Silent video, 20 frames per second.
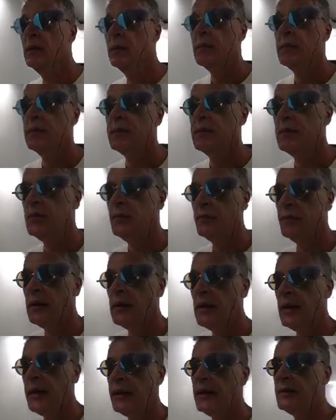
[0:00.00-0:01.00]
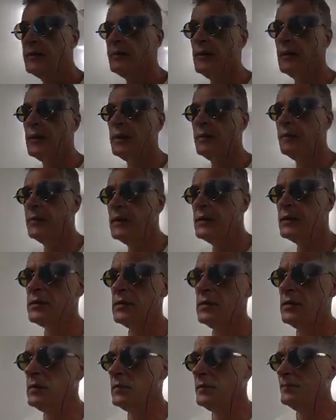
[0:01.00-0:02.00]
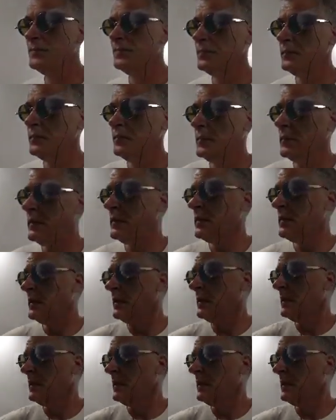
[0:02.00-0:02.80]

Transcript: Which stupid leg is bugging me. So, but